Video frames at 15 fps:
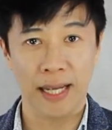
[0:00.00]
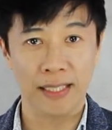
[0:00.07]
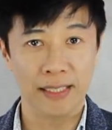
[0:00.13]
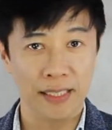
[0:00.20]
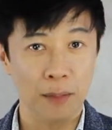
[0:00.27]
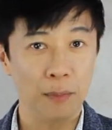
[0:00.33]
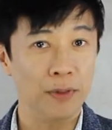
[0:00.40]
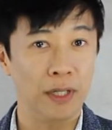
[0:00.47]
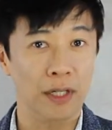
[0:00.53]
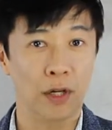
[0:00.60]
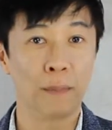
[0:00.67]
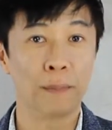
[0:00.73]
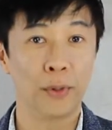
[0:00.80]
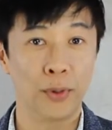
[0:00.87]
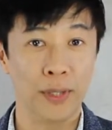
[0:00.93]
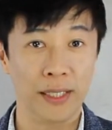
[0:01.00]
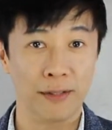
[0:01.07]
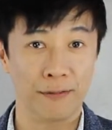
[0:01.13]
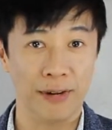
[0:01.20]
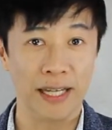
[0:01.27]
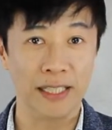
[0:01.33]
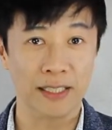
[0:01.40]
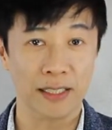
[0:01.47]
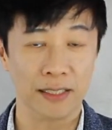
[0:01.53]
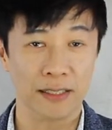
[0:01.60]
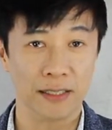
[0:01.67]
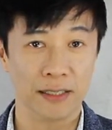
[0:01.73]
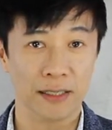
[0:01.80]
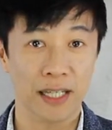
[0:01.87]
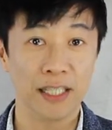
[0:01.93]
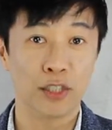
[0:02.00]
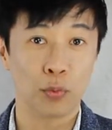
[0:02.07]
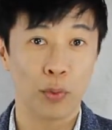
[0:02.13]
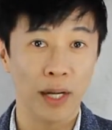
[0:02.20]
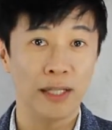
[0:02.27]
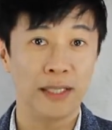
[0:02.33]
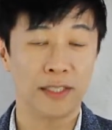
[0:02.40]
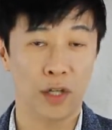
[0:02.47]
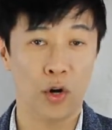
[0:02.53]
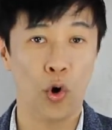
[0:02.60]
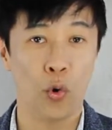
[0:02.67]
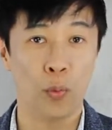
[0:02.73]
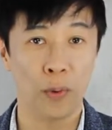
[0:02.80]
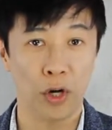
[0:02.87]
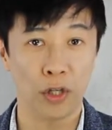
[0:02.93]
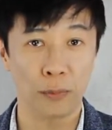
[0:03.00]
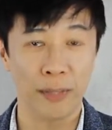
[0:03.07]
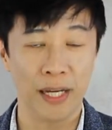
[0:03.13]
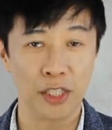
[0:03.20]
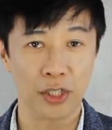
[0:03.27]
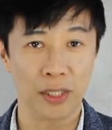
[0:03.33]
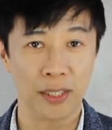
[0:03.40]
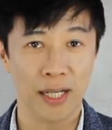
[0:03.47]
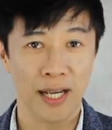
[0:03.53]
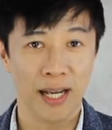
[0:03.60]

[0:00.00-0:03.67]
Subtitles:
and some of the computing devices, as well as the home automation.